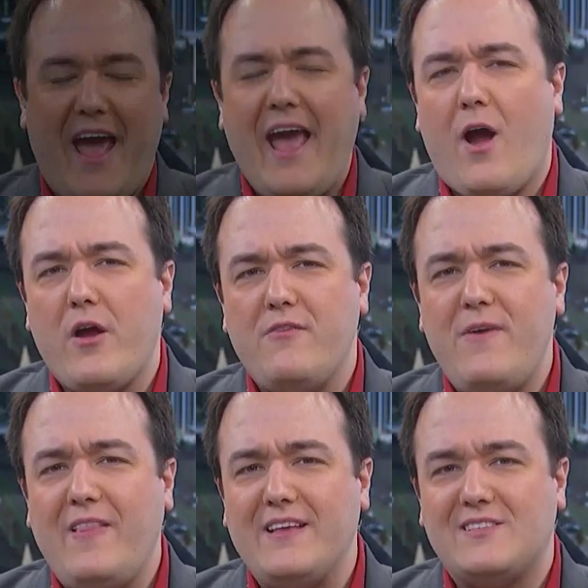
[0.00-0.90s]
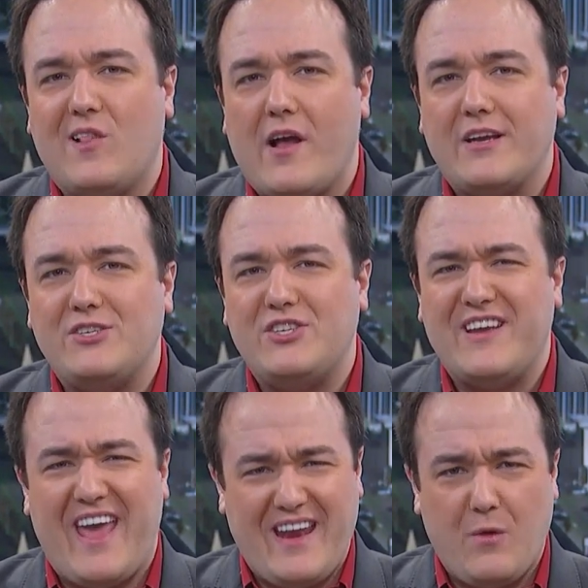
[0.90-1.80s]
hey, are you feeling sluggish?
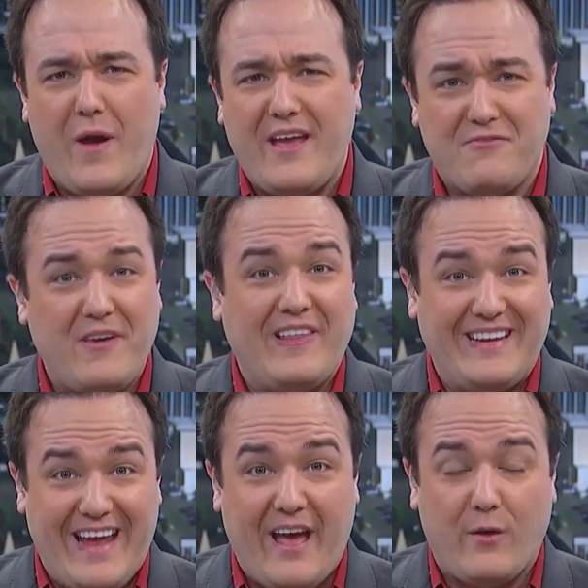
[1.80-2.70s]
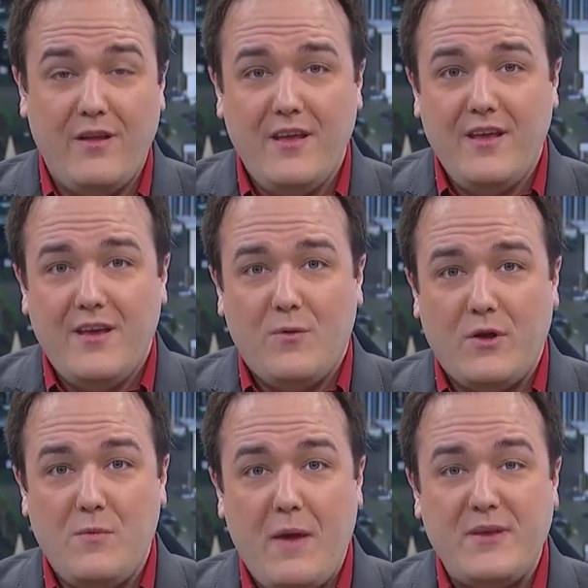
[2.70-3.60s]
You're gaining weight, you're feeling down.
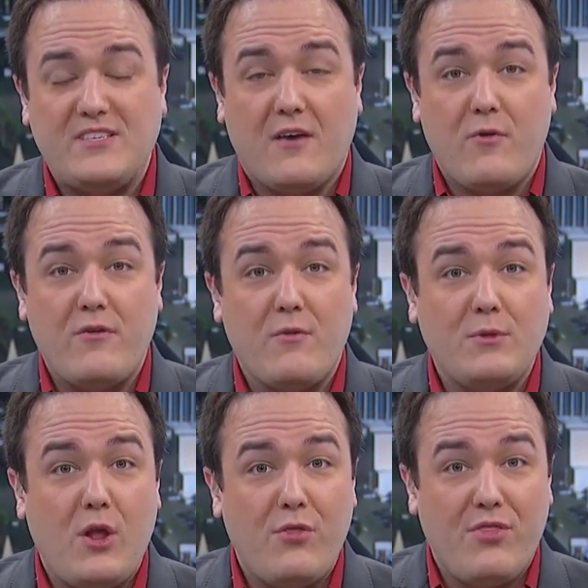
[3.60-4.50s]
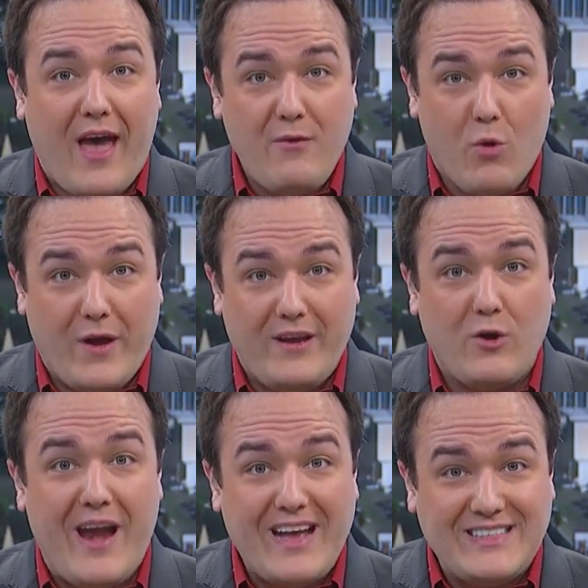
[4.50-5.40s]
Well, you may be suffering from low thyroid, and
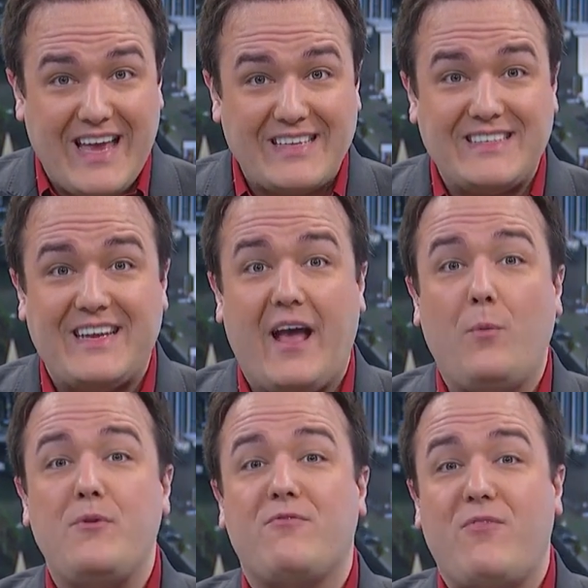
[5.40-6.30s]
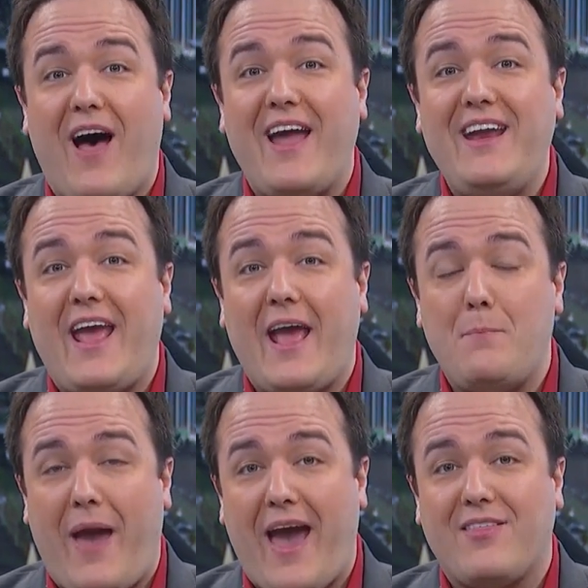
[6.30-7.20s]
our next guest can help you find a
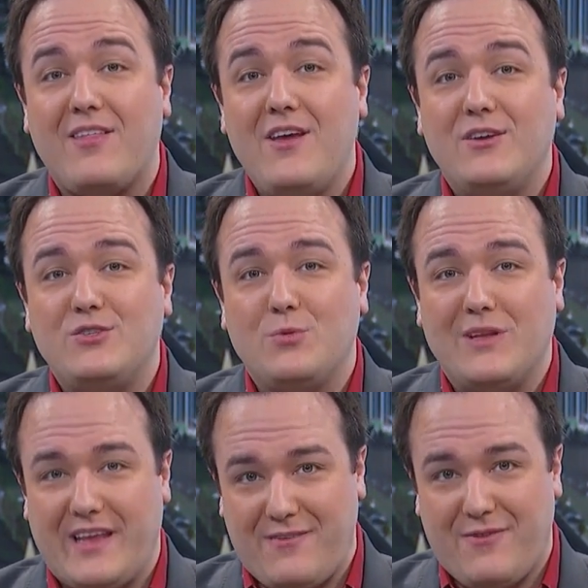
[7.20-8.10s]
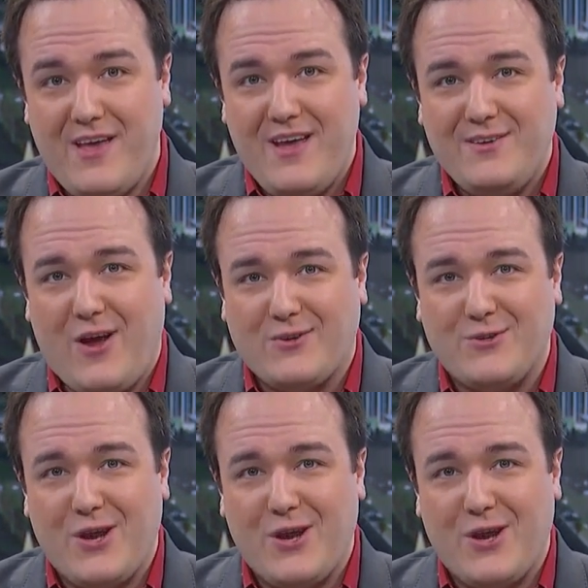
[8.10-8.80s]
path to relief. Dr.